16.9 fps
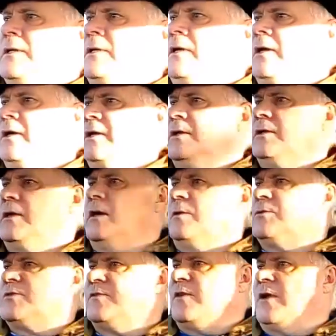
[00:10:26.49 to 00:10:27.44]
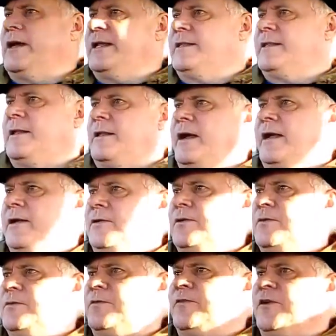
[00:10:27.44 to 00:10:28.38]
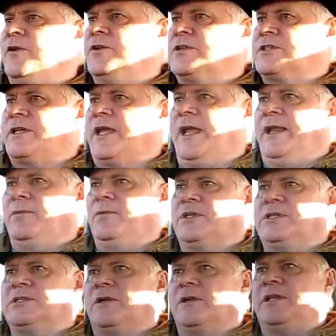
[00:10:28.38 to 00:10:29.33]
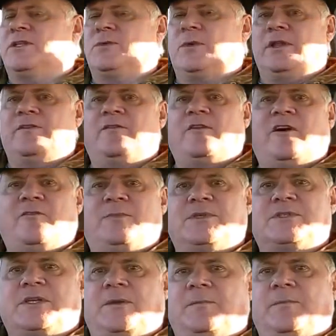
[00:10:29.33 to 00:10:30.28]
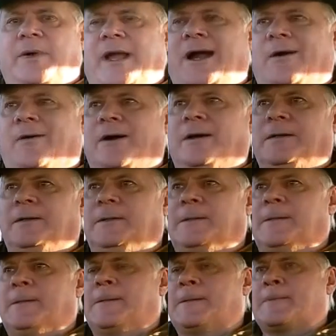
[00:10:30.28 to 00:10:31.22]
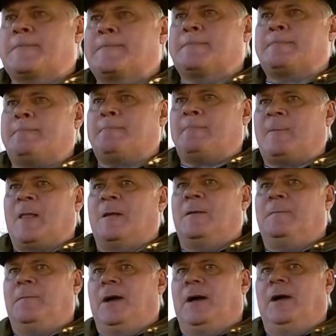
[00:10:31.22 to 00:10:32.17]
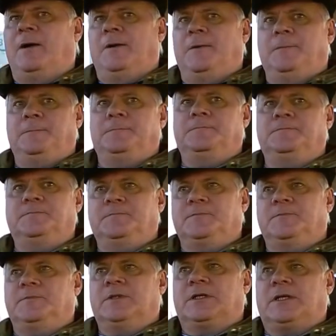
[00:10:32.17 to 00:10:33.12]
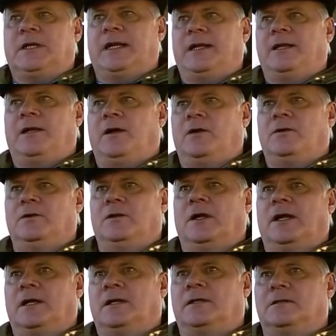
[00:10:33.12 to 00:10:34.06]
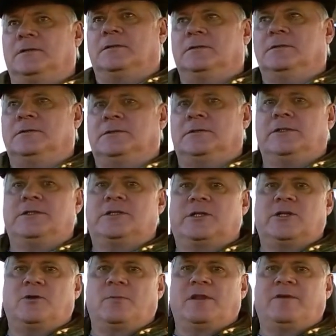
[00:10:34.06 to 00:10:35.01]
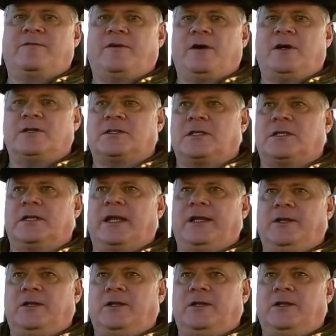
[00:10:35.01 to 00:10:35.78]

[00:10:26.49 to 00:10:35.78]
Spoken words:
I was flying it today on the first setting, which is only 25% power, but it can go like considerably faster than that.